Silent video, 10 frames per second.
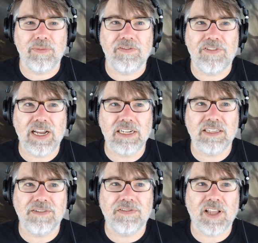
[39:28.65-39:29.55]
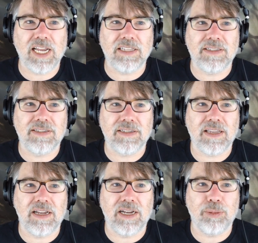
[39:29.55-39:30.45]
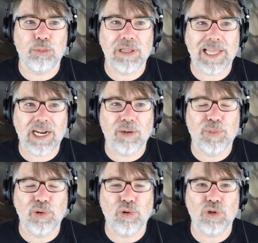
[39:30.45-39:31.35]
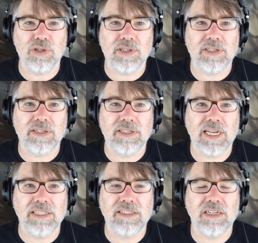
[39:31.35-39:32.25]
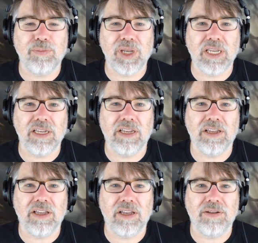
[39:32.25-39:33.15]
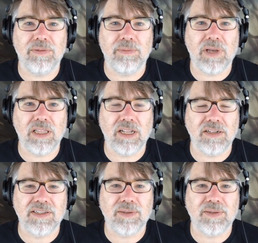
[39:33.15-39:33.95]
Fantasy Flight's player pool tends to be a little